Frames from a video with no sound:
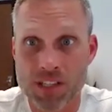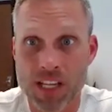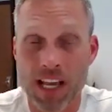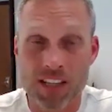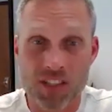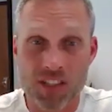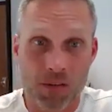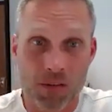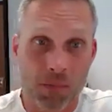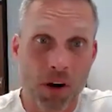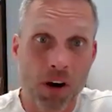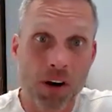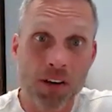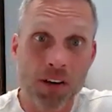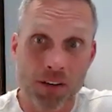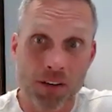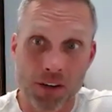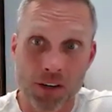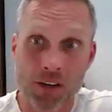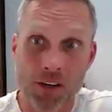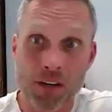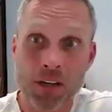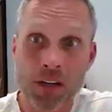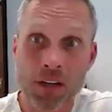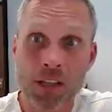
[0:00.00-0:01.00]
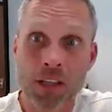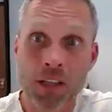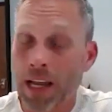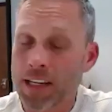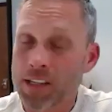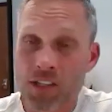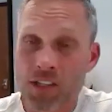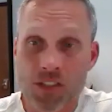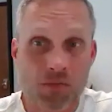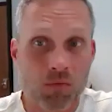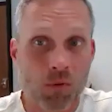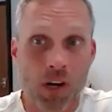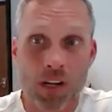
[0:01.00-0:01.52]
As a partner, I
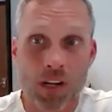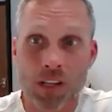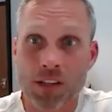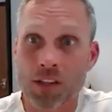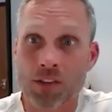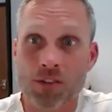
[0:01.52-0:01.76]
just wanted